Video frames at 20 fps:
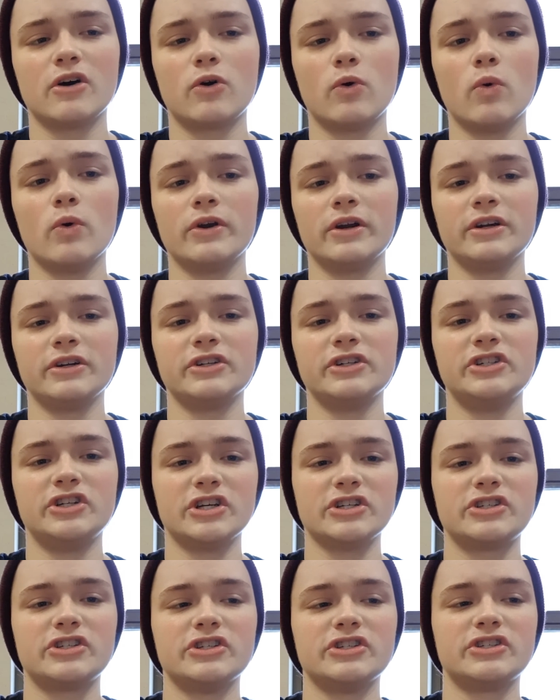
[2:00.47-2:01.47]
according to
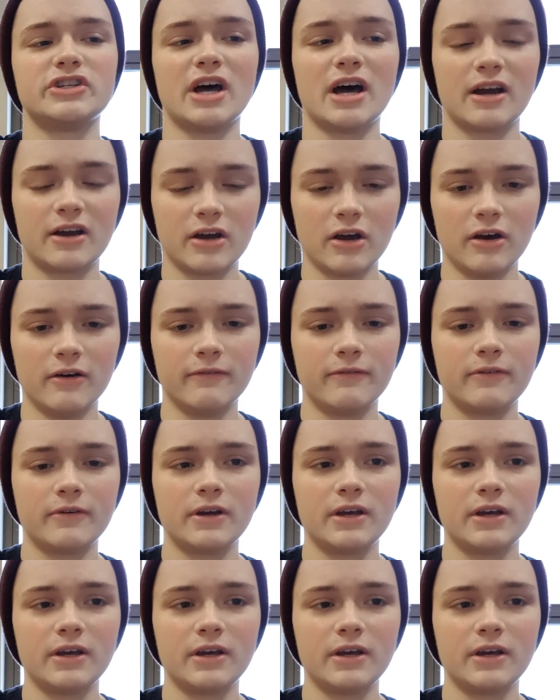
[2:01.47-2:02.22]
Justice.gov.